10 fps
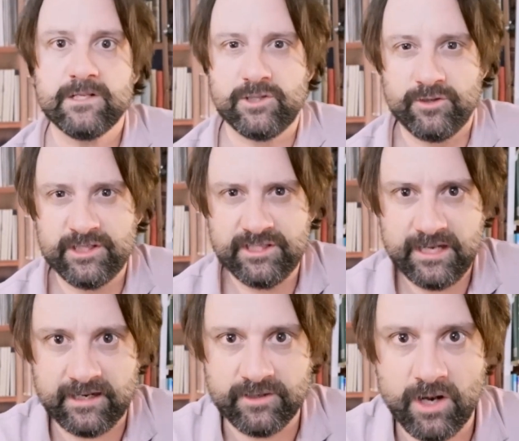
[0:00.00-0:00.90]
So this
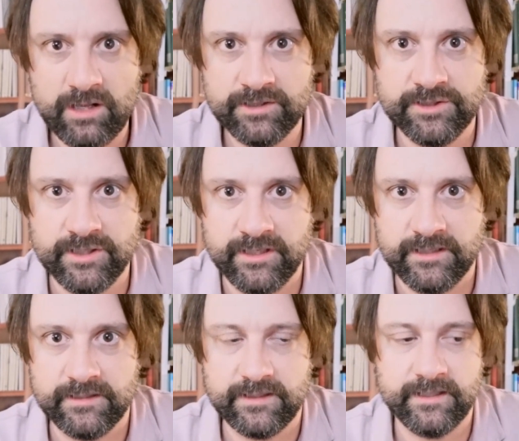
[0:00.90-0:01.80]

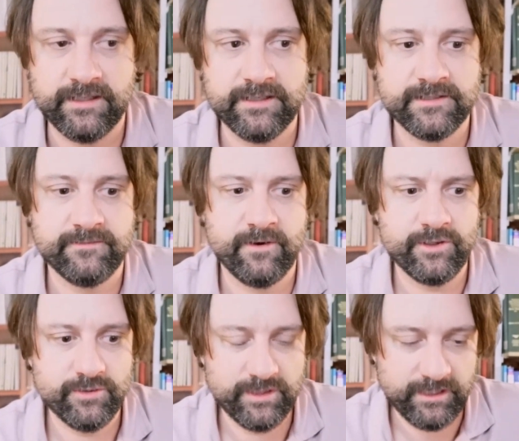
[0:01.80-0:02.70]
technology is very
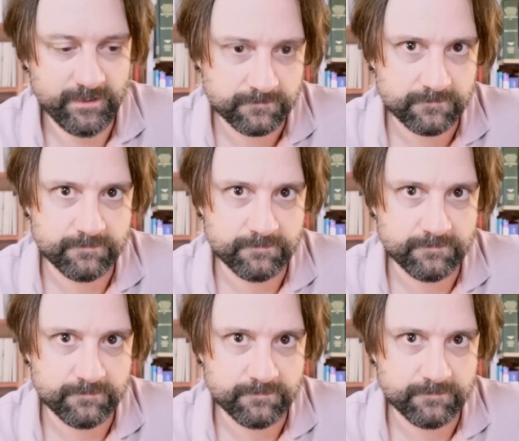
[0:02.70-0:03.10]
unique,